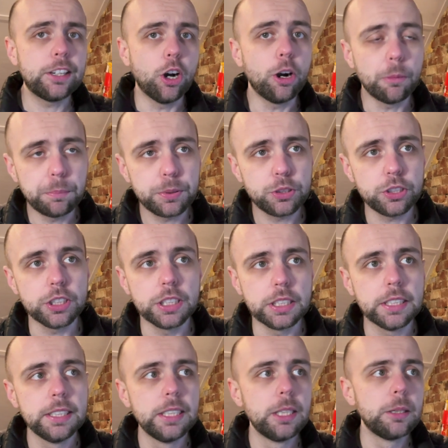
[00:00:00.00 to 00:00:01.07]

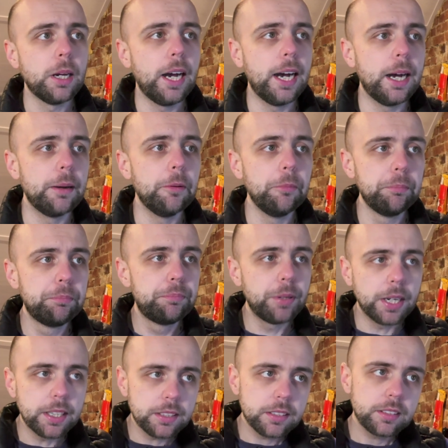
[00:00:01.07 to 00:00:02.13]
option,
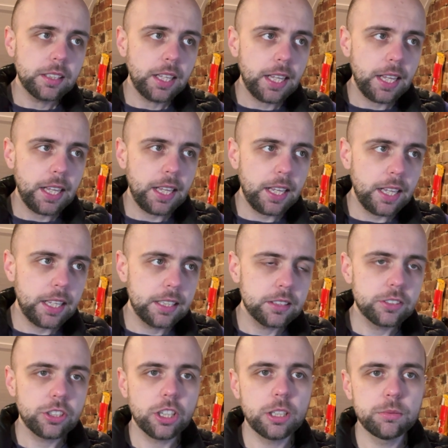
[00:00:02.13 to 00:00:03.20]
but in
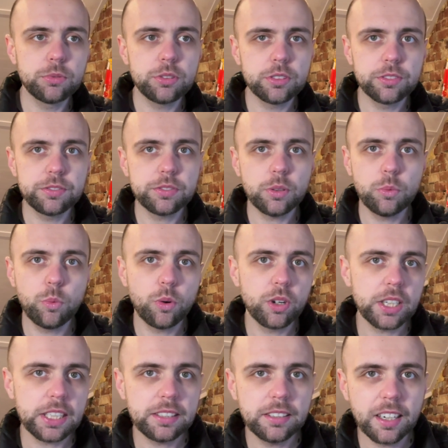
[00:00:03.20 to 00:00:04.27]
terms of
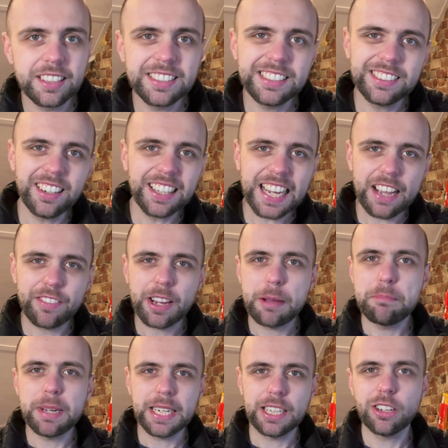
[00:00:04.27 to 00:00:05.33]
what it does, it's like having a
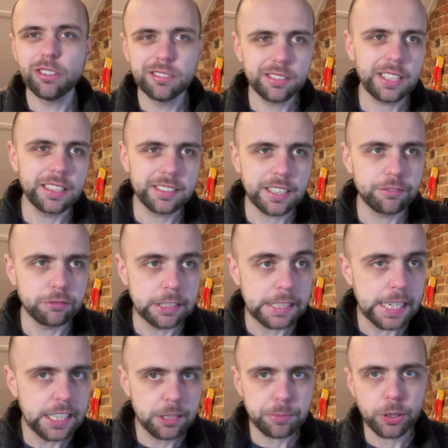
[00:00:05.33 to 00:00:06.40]
mini contest every
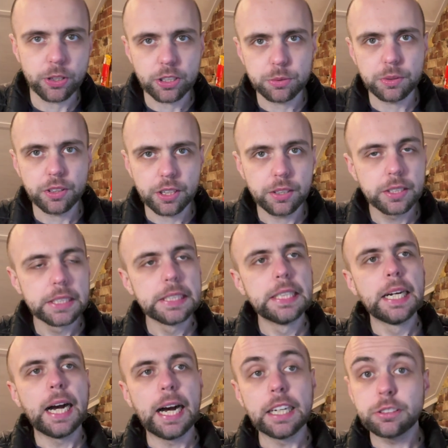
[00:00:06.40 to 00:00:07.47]
day, to be honest with you.
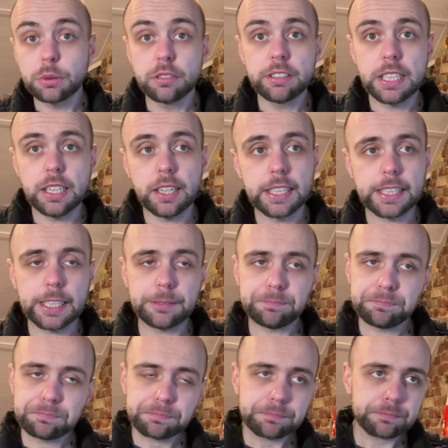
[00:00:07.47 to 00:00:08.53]
So I really like it.
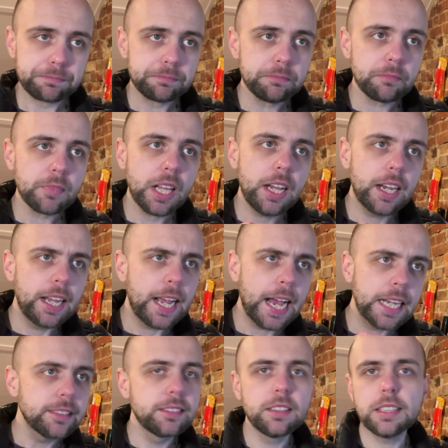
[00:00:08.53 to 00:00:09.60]
It
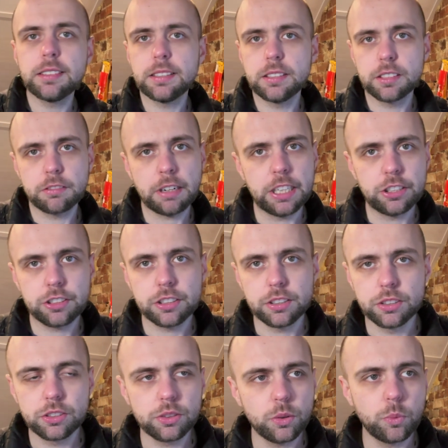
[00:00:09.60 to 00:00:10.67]
has nice
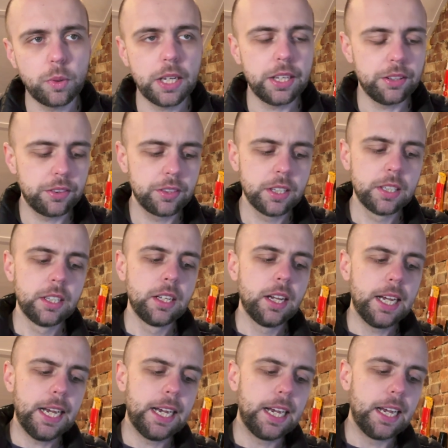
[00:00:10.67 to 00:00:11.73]
integrations with
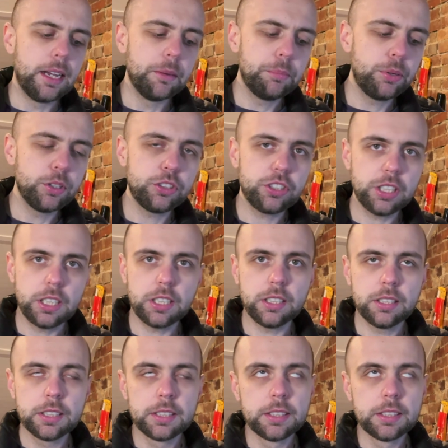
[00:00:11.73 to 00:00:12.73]
pushing